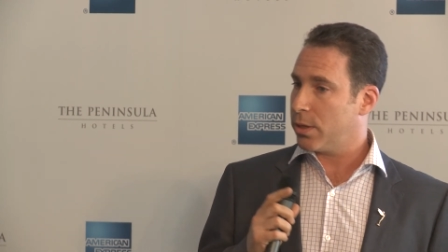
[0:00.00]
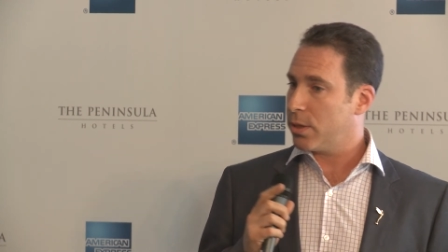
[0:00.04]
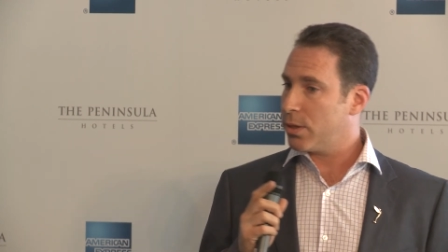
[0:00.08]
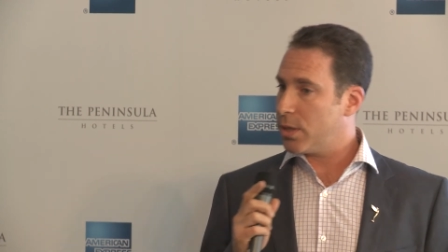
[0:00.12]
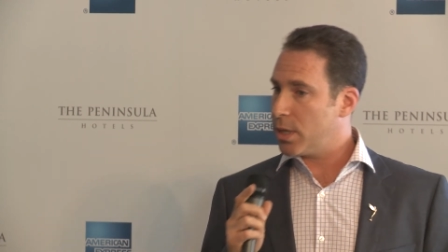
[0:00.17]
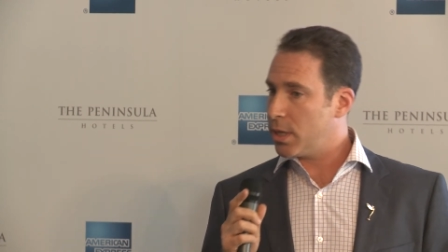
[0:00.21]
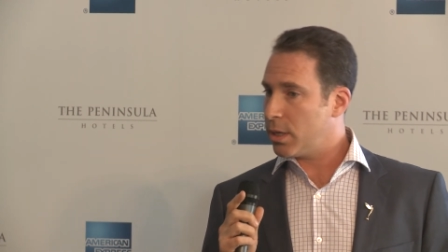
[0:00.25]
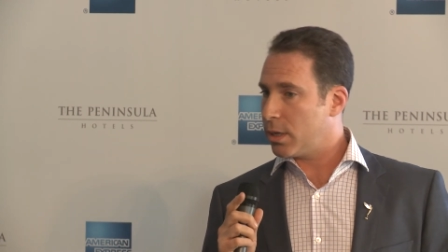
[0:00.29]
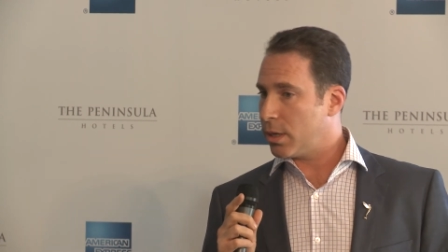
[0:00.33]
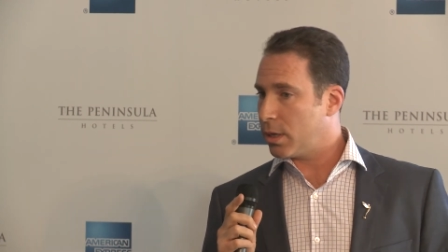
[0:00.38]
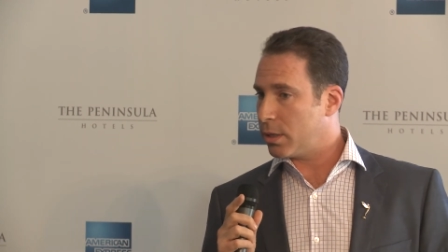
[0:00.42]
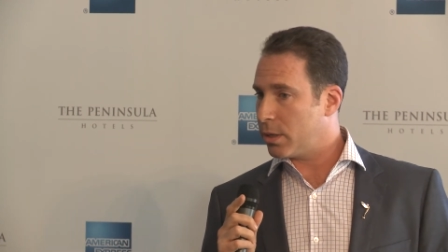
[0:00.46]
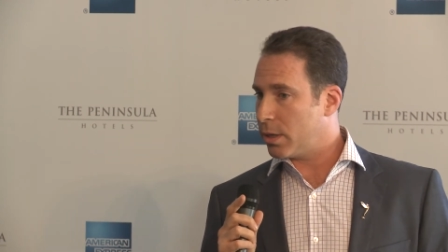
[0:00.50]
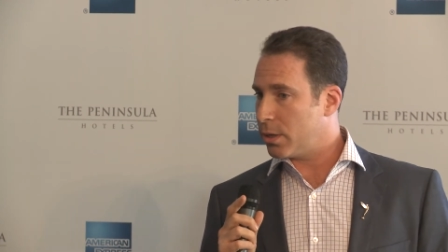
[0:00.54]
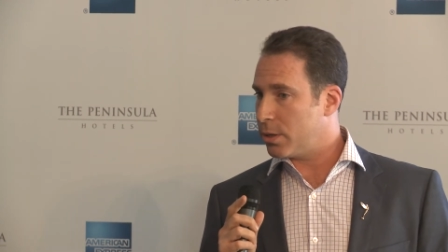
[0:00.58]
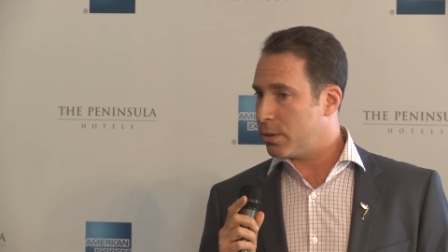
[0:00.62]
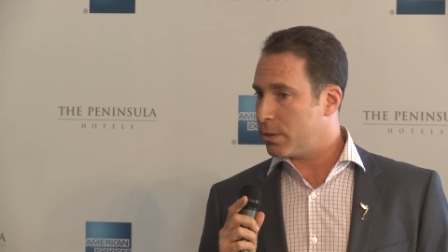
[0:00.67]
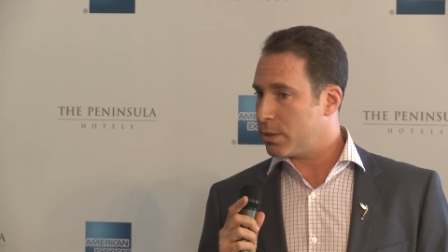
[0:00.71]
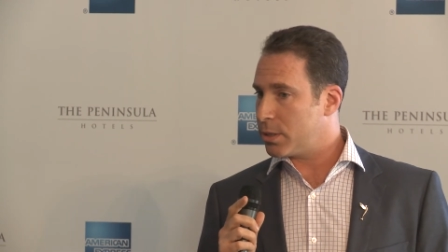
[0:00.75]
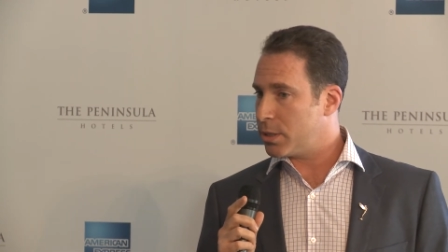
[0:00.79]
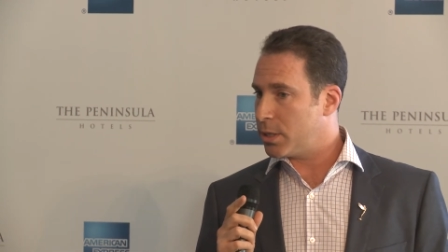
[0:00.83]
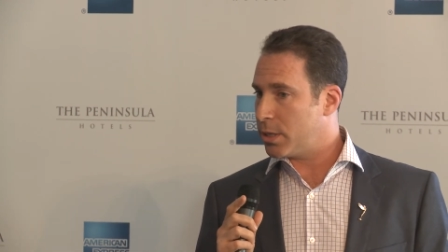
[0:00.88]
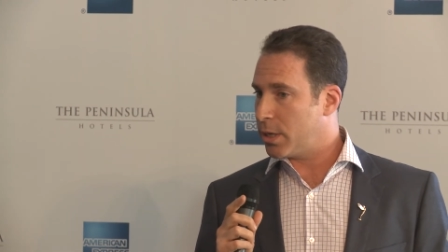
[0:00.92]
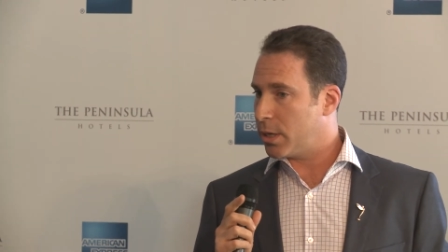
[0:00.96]
thinking that
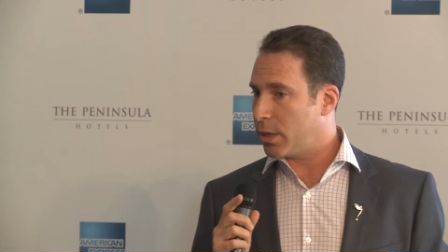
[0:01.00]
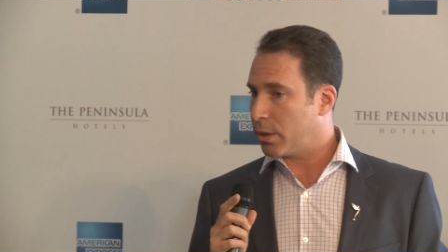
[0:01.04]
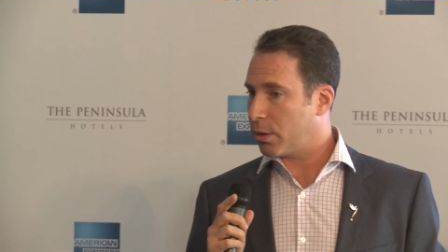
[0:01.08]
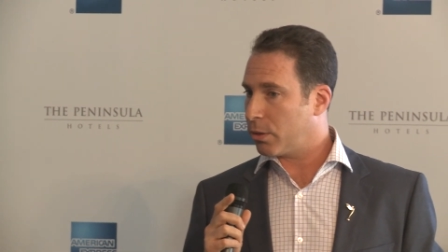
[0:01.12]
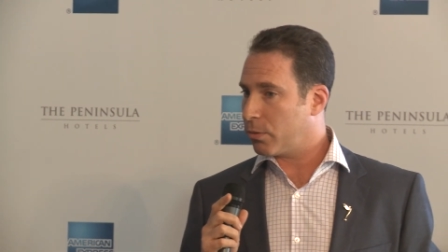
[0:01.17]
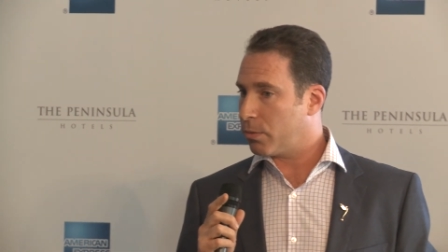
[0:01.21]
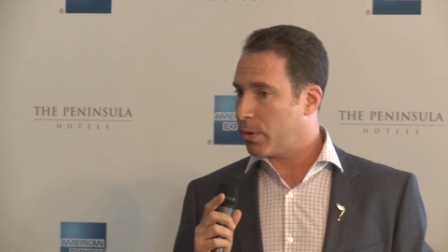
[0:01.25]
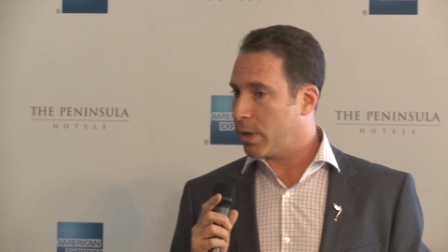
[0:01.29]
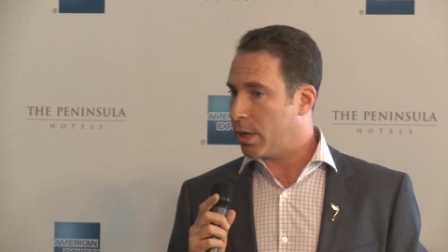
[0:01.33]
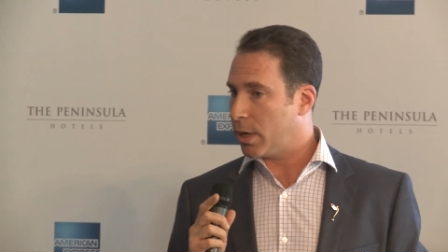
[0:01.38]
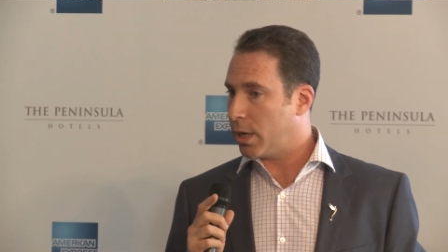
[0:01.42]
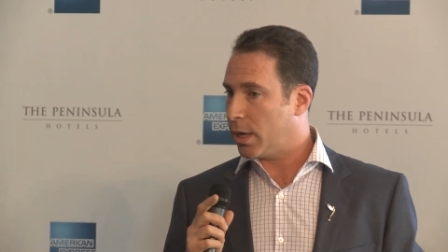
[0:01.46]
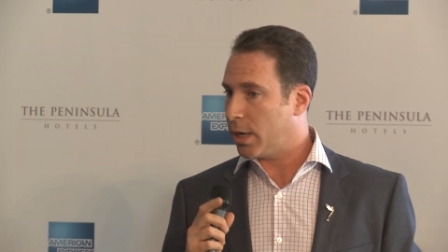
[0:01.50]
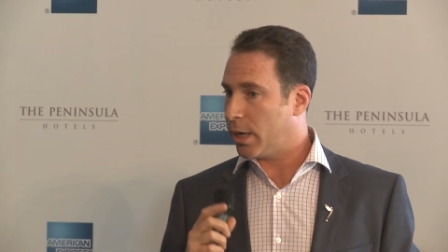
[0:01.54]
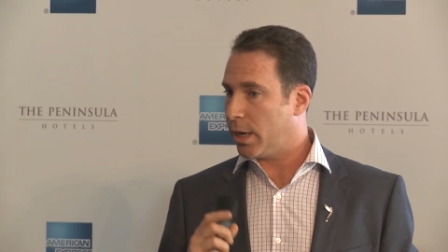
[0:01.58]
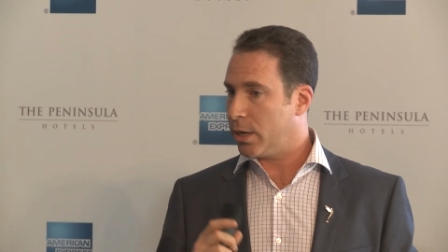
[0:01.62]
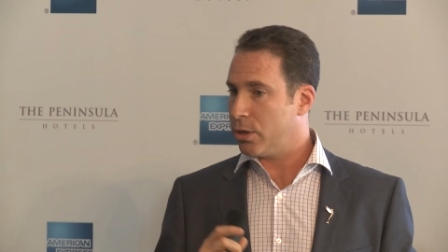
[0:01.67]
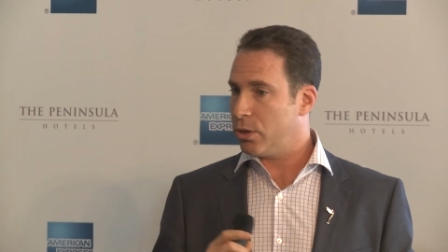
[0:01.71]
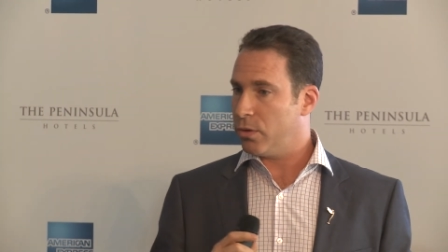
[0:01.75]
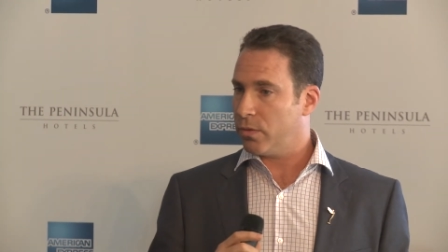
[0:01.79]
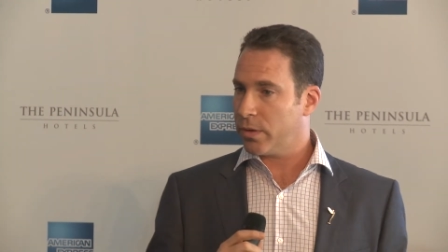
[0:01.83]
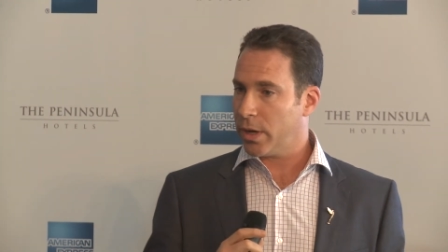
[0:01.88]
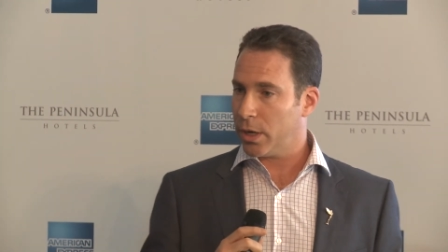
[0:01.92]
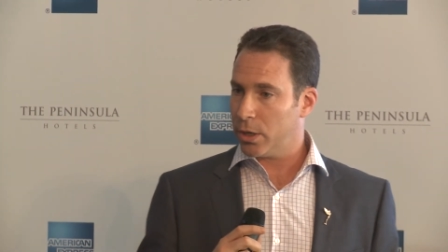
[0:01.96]
you're seeing three D, and
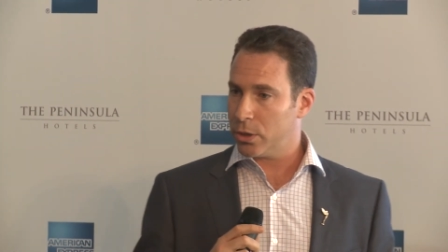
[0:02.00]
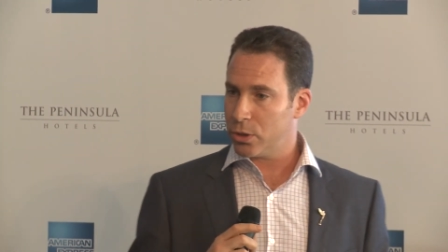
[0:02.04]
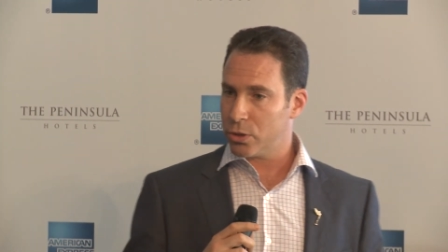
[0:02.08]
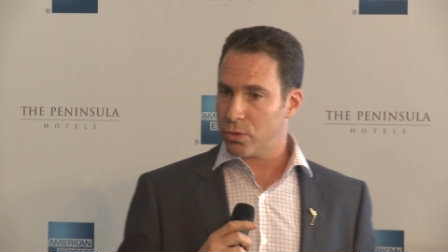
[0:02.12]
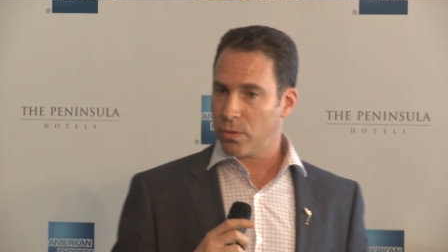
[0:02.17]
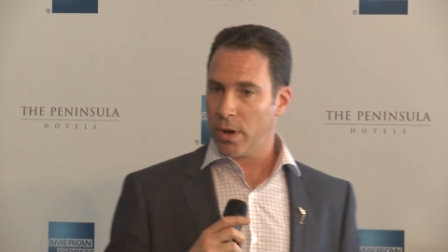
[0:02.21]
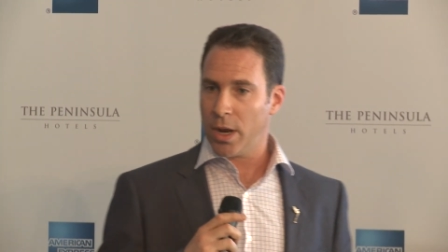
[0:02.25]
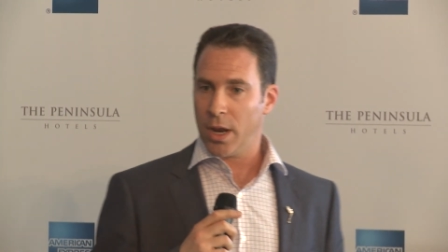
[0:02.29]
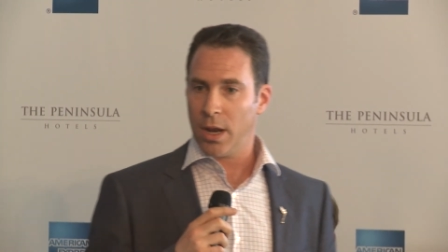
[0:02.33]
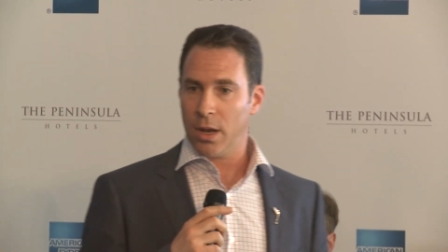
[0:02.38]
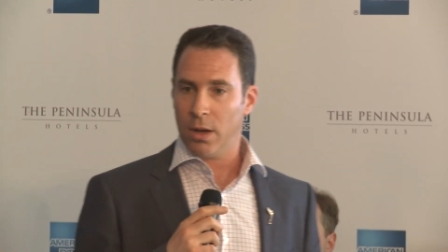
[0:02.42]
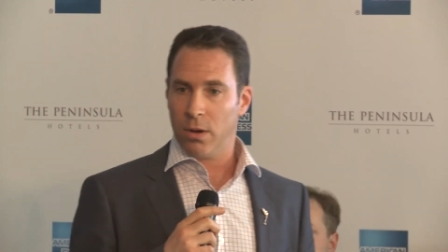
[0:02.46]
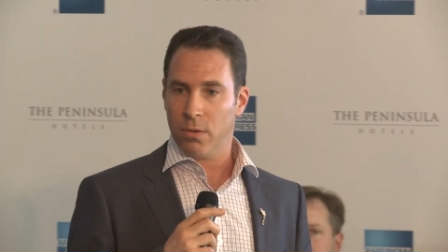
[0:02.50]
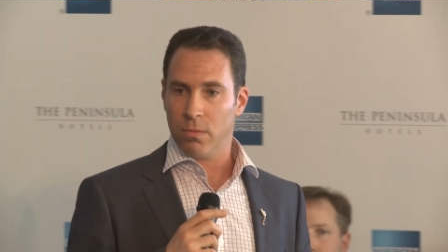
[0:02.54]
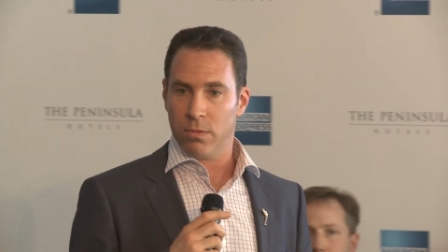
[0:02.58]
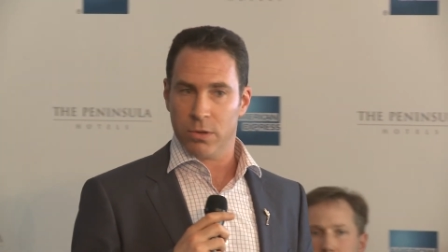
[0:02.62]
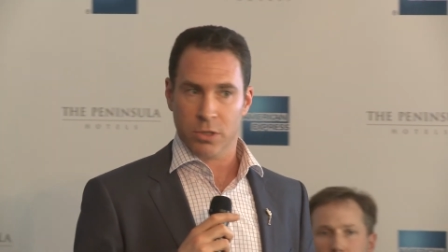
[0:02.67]
you've got a trained